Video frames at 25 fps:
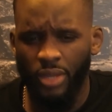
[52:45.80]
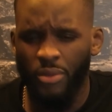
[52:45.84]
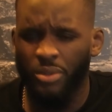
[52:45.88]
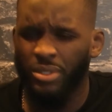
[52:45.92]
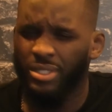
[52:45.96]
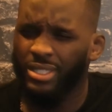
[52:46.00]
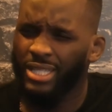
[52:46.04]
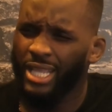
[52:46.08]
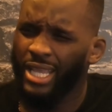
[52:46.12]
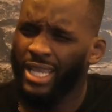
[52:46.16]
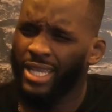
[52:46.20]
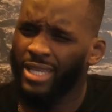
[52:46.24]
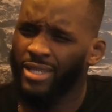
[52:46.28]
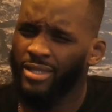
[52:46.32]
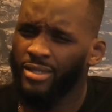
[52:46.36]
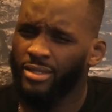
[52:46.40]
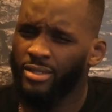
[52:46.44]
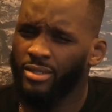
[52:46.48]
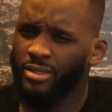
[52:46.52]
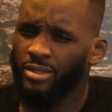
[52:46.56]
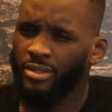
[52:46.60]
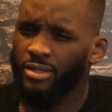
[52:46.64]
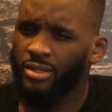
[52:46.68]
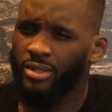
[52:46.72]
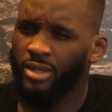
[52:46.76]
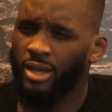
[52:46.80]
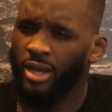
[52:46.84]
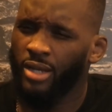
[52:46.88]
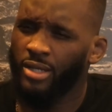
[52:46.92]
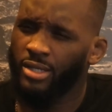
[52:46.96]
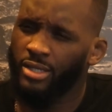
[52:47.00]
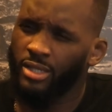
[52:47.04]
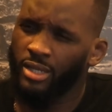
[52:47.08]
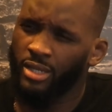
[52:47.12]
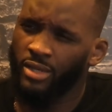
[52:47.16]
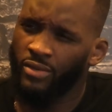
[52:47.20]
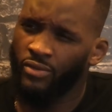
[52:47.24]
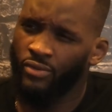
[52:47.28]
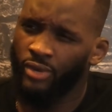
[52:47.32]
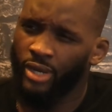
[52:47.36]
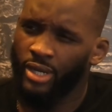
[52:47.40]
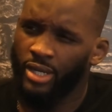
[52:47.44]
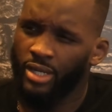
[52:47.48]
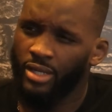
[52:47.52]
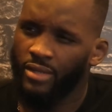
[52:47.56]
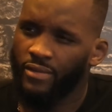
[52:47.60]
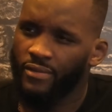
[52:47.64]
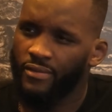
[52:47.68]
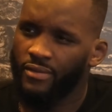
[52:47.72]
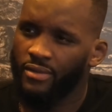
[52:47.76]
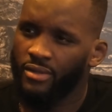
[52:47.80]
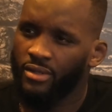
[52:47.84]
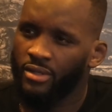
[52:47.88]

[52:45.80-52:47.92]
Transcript: staying constantly ready.